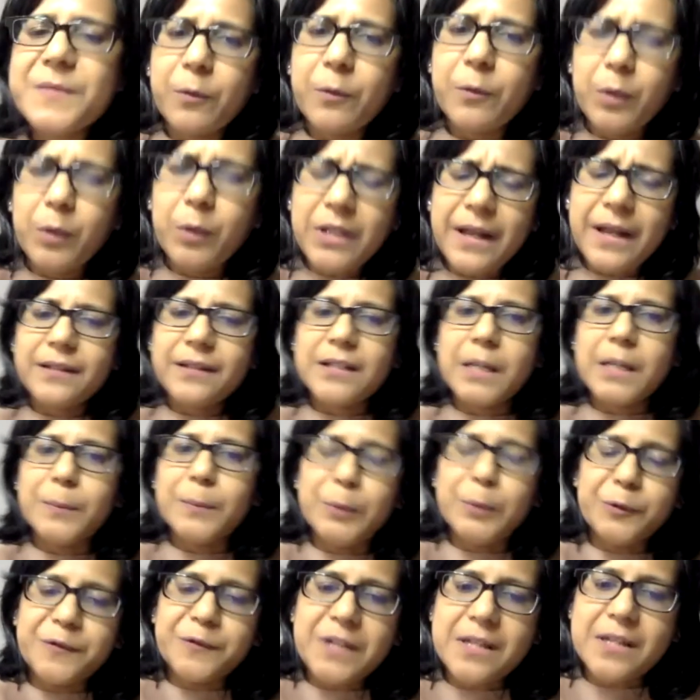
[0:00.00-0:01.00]
I want to add a
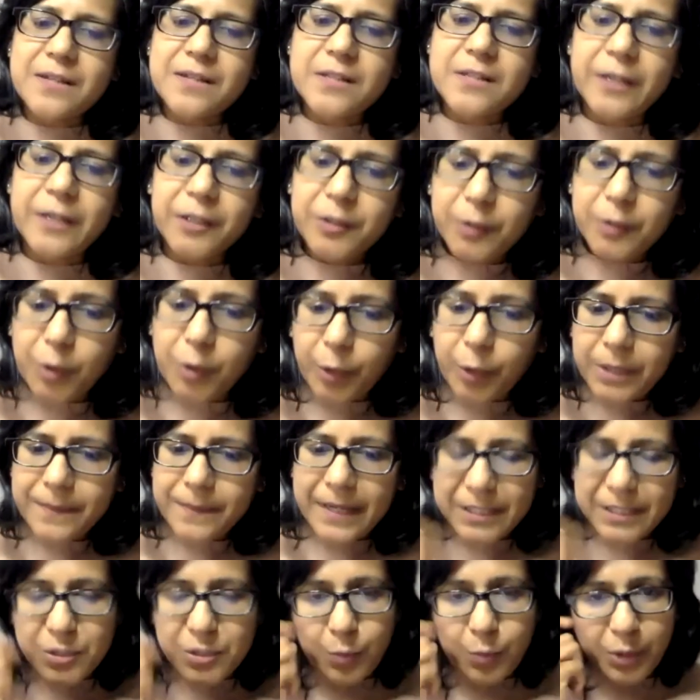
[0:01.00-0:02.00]
couple of things, like going
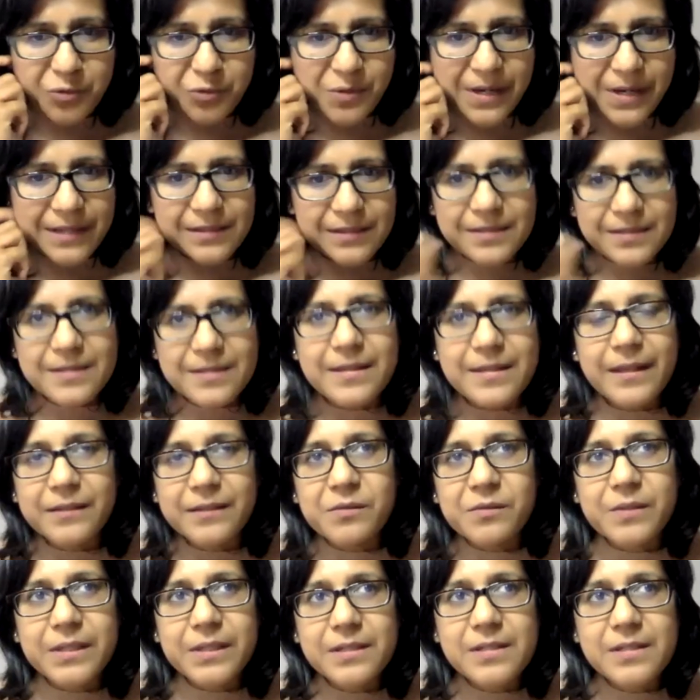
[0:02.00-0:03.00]
back to what Ryan said,
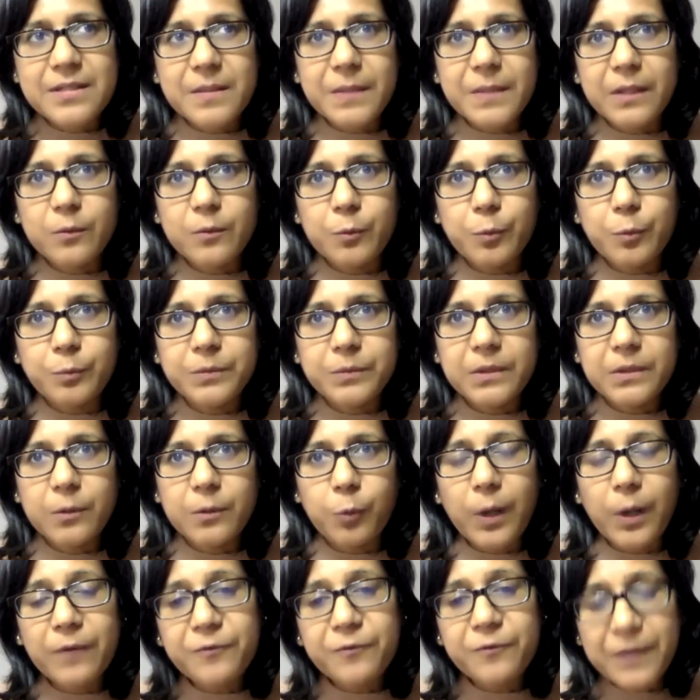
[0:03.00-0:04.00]
right? I mean,
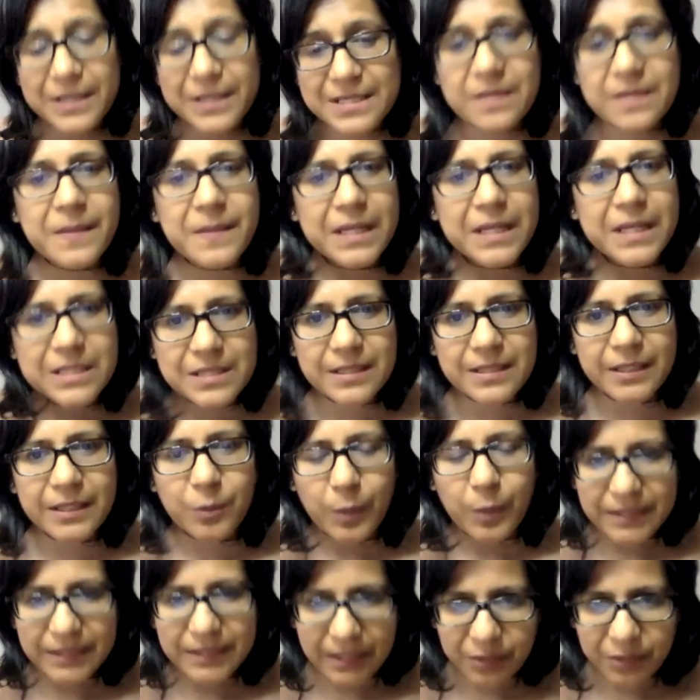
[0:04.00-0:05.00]
fundamentally
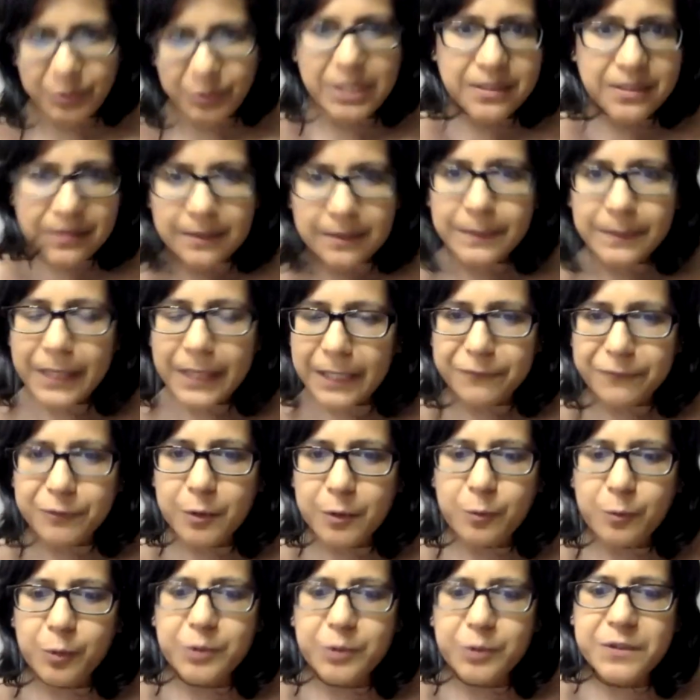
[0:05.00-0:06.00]
why they created the
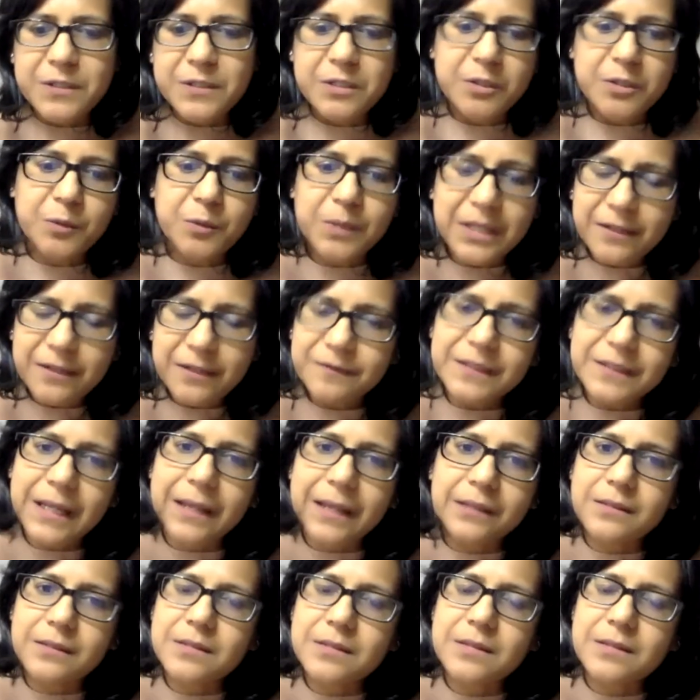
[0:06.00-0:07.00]
platform was to give
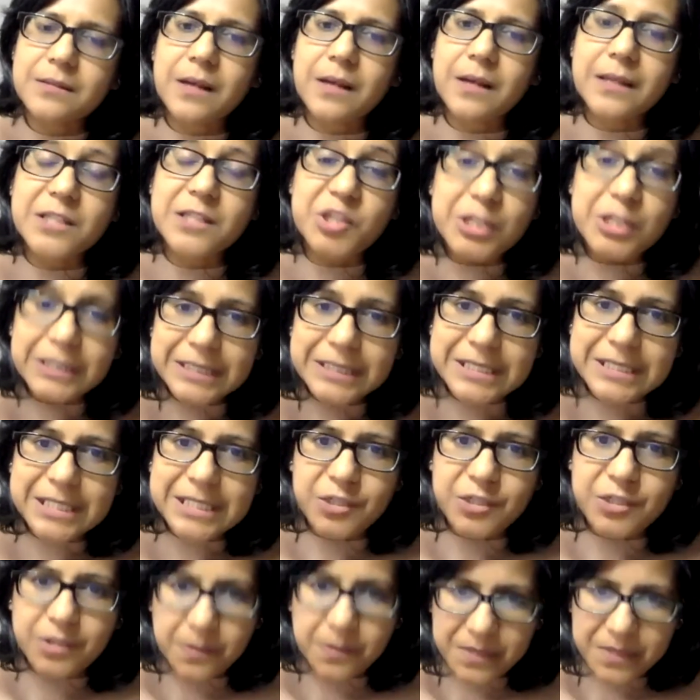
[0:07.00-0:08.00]
that agility
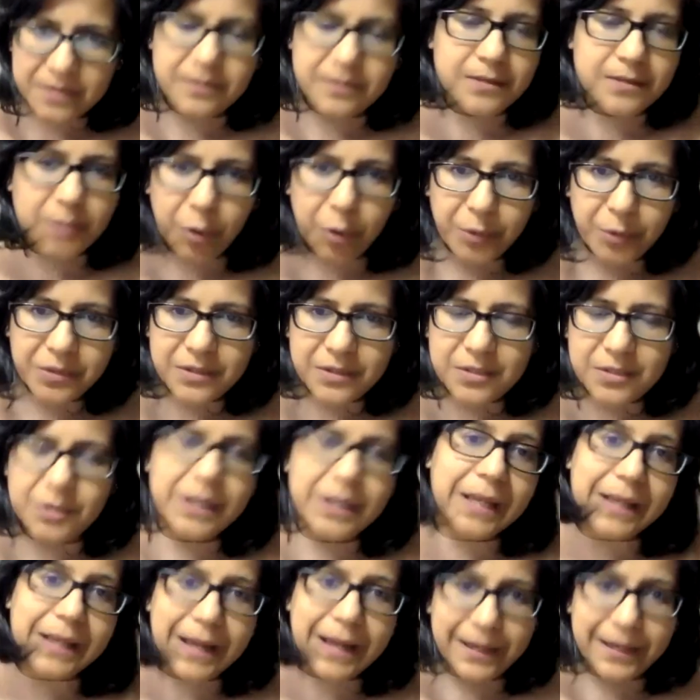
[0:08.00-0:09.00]
to the business owners to
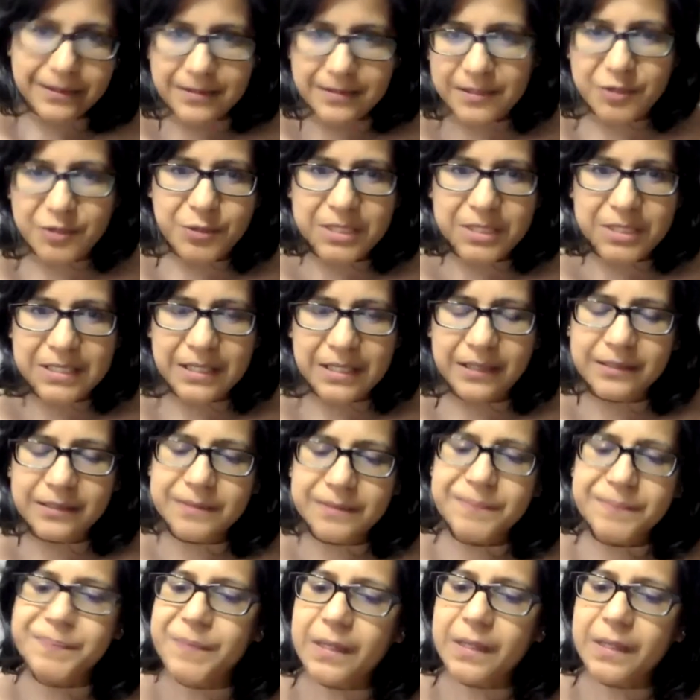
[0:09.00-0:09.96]
get access to the data.